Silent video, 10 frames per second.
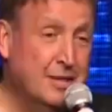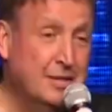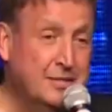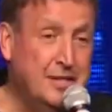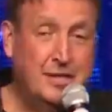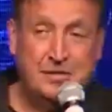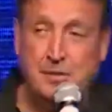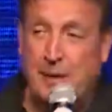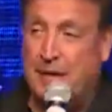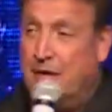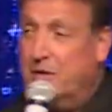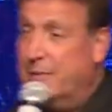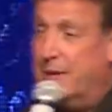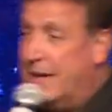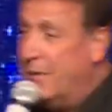See, because you might you
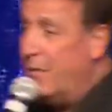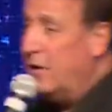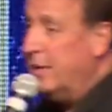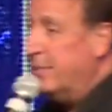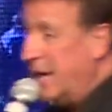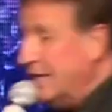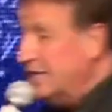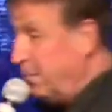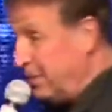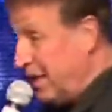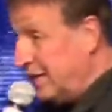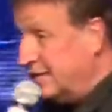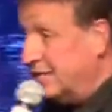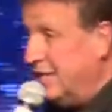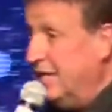might not want it, but I need to plant a
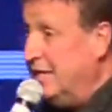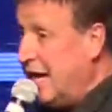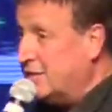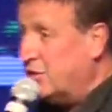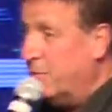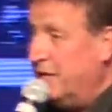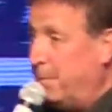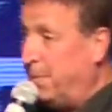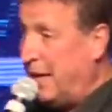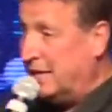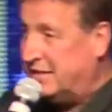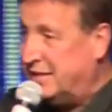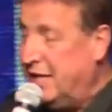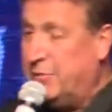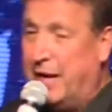seed. God told me to plant a
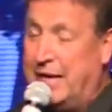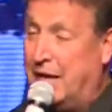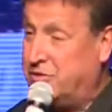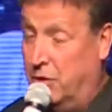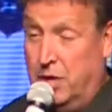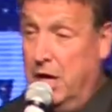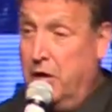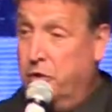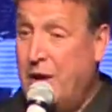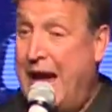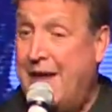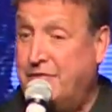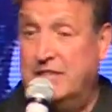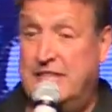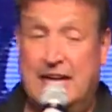seed right now, so you have
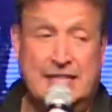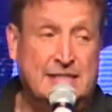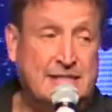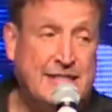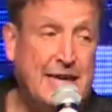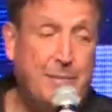to take this seed